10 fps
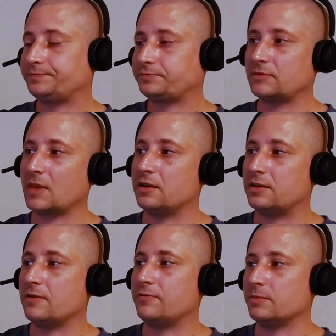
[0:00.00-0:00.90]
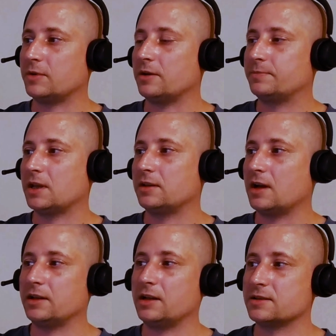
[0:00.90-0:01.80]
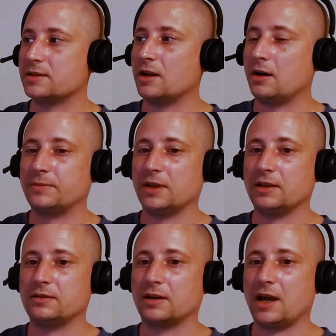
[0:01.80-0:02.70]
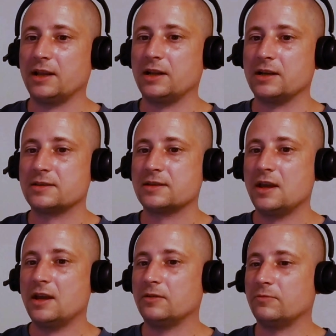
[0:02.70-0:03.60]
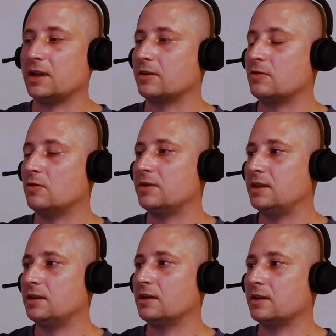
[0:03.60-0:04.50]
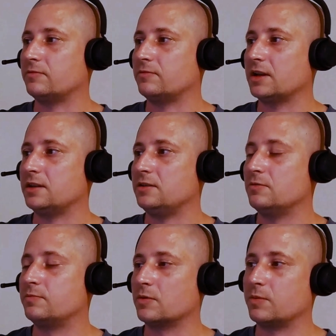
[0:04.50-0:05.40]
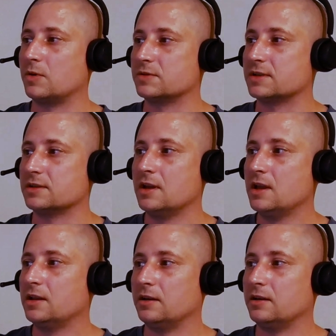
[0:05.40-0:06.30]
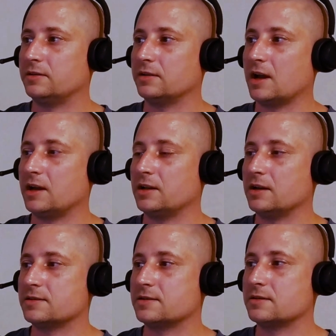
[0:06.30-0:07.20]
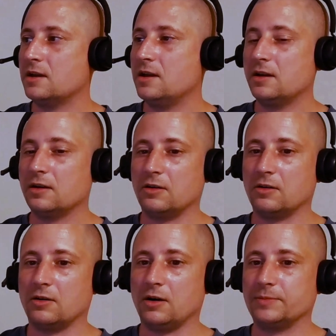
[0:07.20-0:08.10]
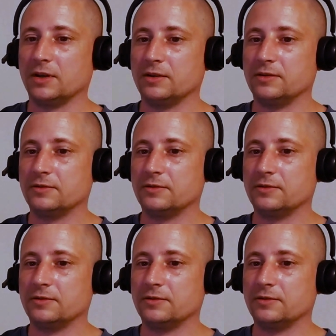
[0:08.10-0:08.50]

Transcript: and then from the update guidelines, he update the guidelines. And when I go here and write a new proposal, the guidelines are updated.